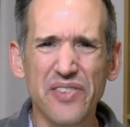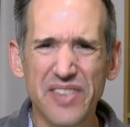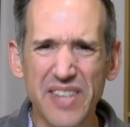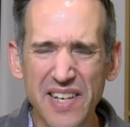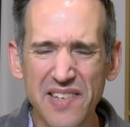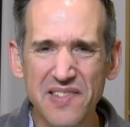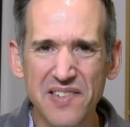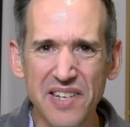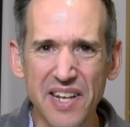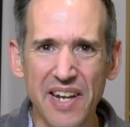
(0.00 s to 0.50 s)

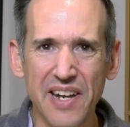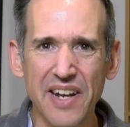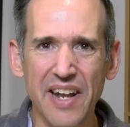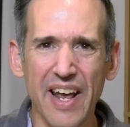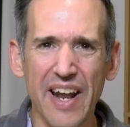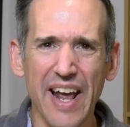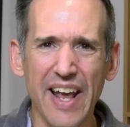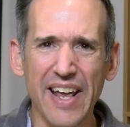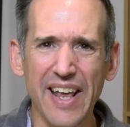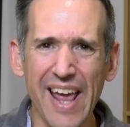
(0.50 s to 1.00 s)
distant,
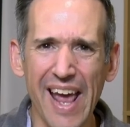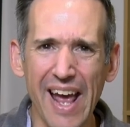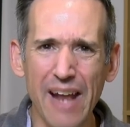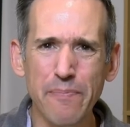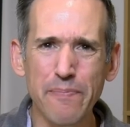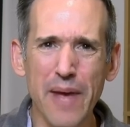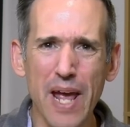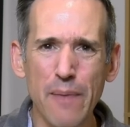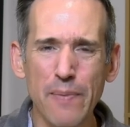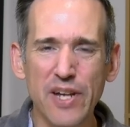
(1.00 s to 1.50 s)
and I
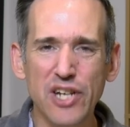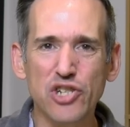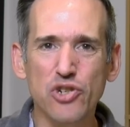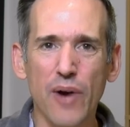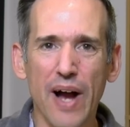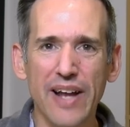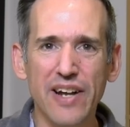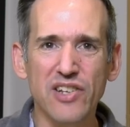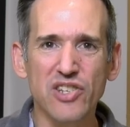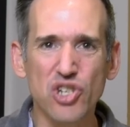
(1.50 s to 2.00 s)
can maybe
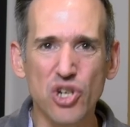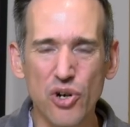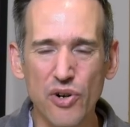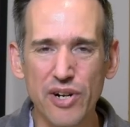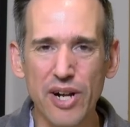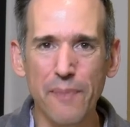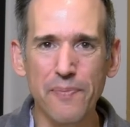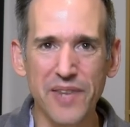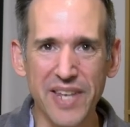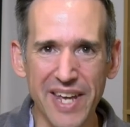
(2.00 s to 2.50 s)
try to turn
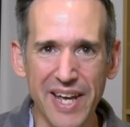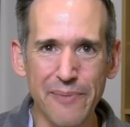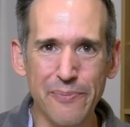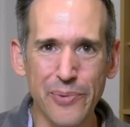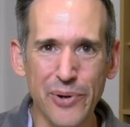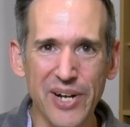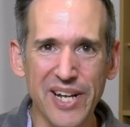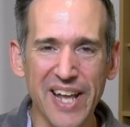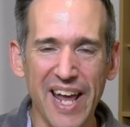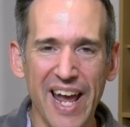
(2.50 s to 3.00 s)
up the
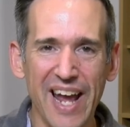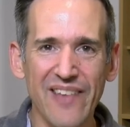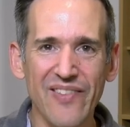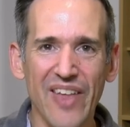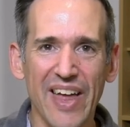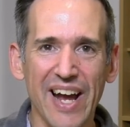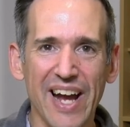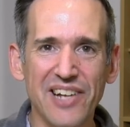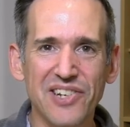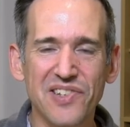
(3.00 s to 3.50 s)
input gain
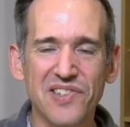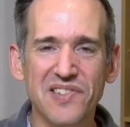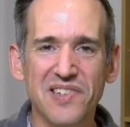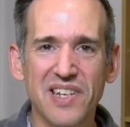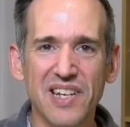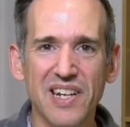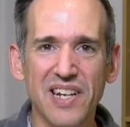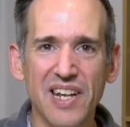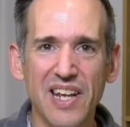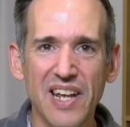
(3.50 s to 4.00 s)
like I just
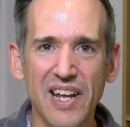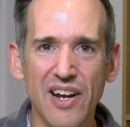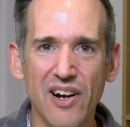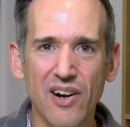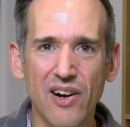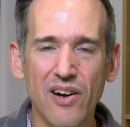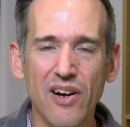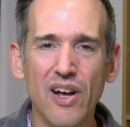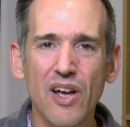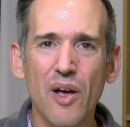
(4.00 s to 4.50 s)
did
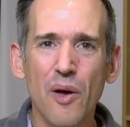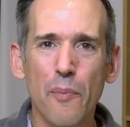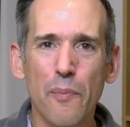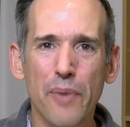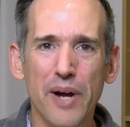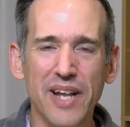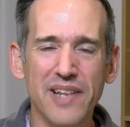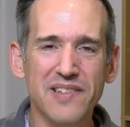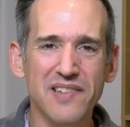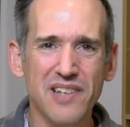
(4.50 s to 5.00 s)
here,
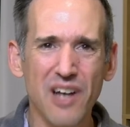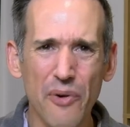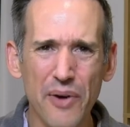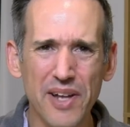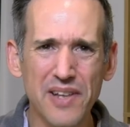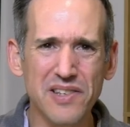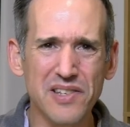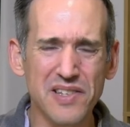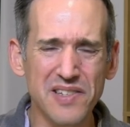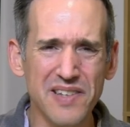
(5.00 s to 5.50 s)
but it's
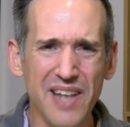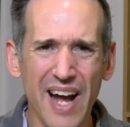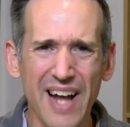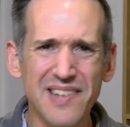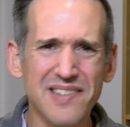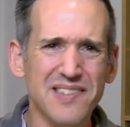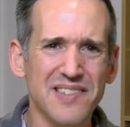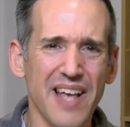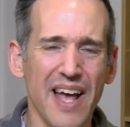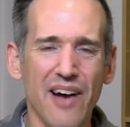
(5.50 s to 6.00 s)
going to
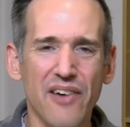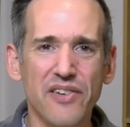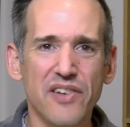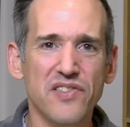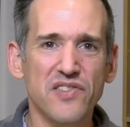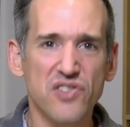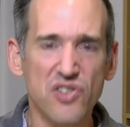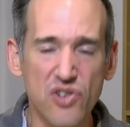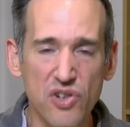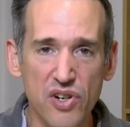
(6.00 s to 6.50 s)
not sound
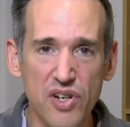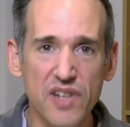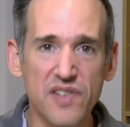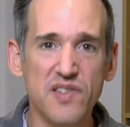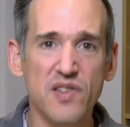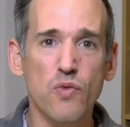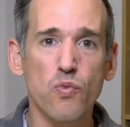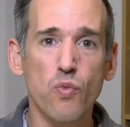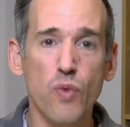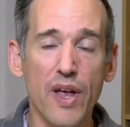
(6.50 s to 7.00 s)
as good
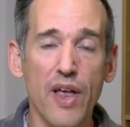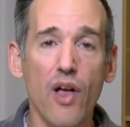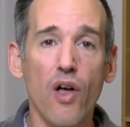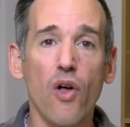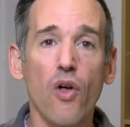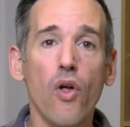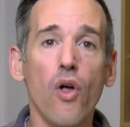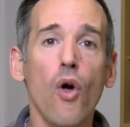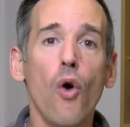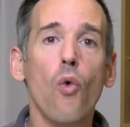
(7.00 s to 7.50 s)
as it
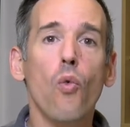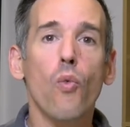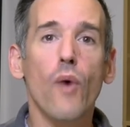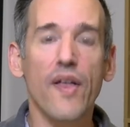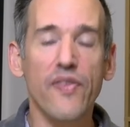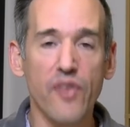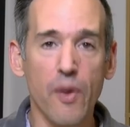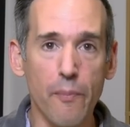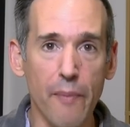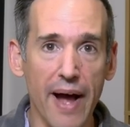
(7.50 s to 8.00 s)
will
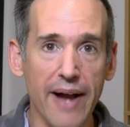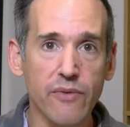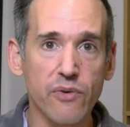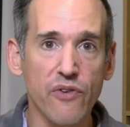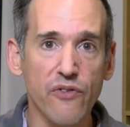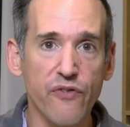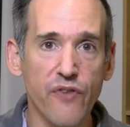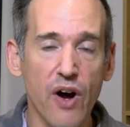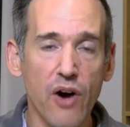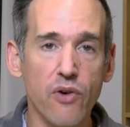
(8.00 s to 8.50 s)
when the
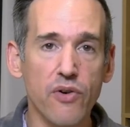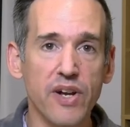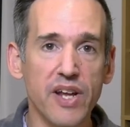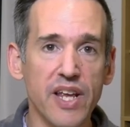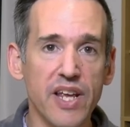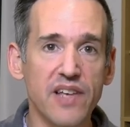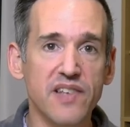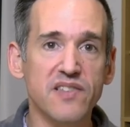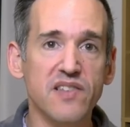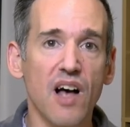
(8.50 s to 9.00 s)
microphone
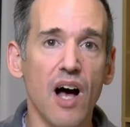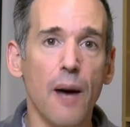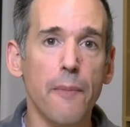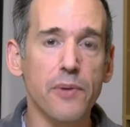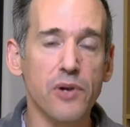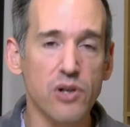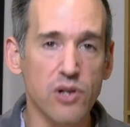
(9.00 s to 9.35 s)
is up